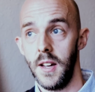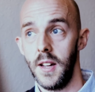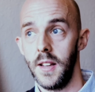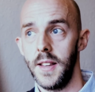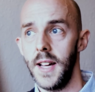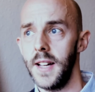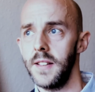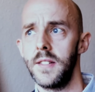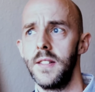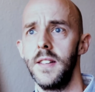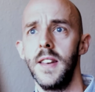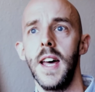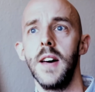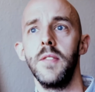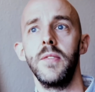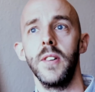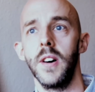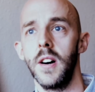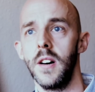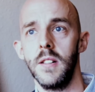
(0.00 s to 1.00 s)
That's
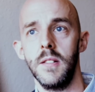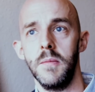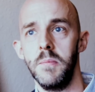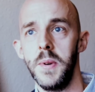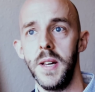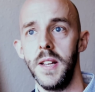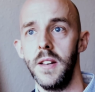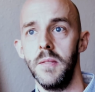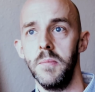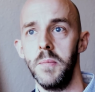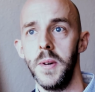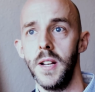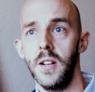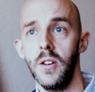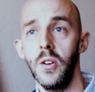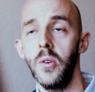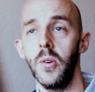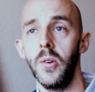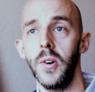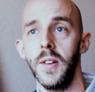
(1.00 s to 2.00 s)
never been a
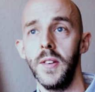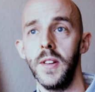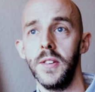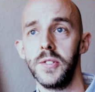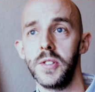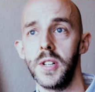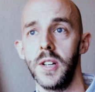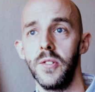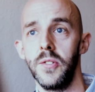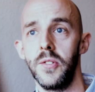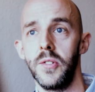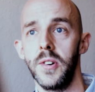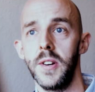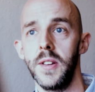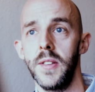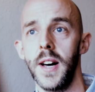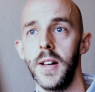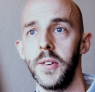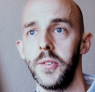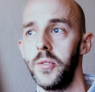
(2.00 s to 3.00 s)
law in this country.
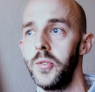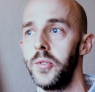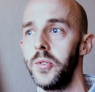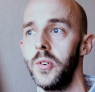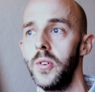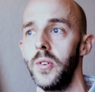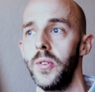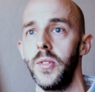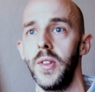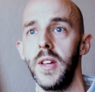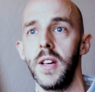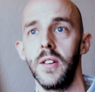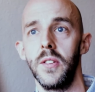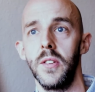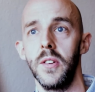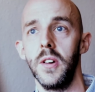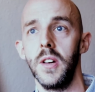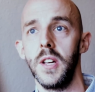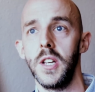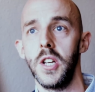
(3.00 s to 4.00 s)
That's the sort of thing
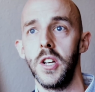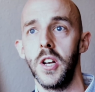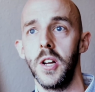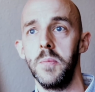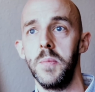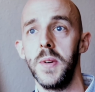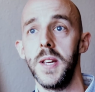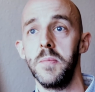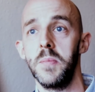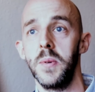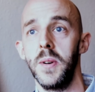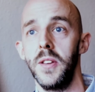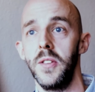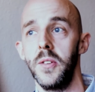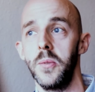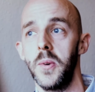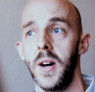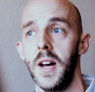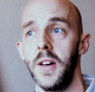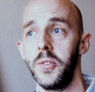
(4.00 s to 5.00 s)
that people
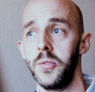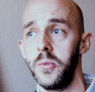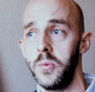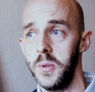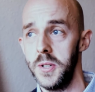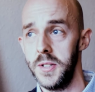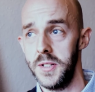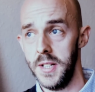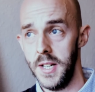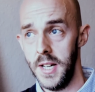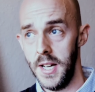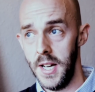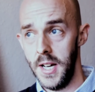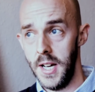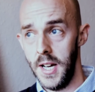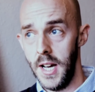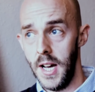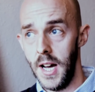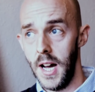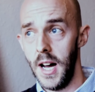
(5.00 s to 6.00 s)
in the West would
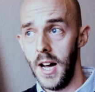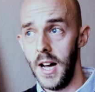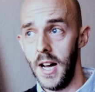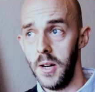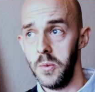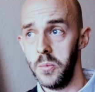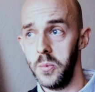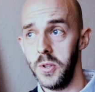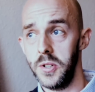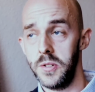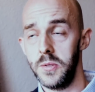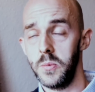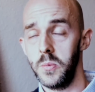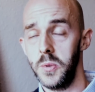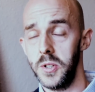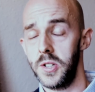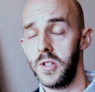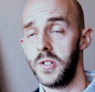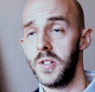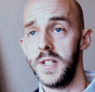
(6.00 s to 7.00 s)

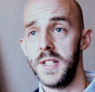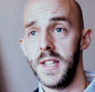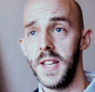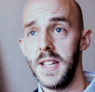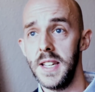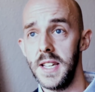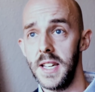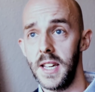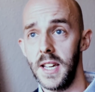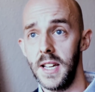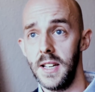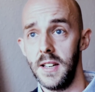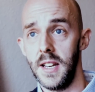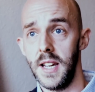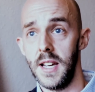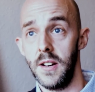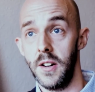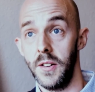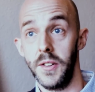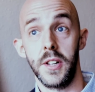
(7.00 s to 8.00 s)
critique
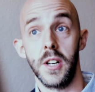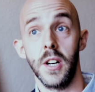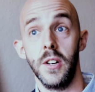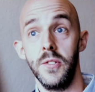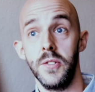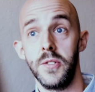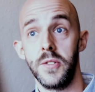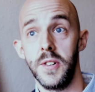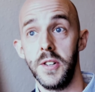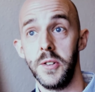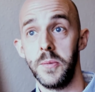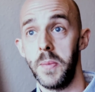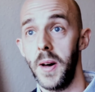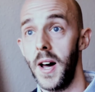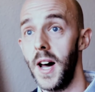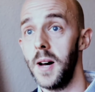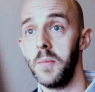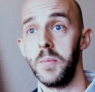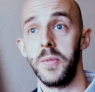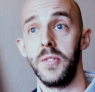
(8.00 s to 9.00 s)
in other countries,
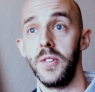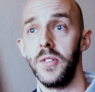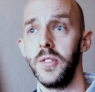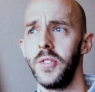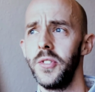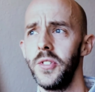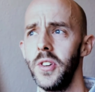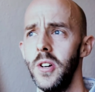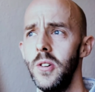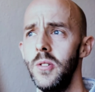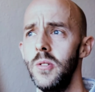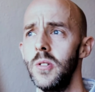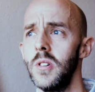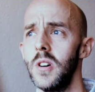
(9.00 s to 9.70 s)
perhaps. So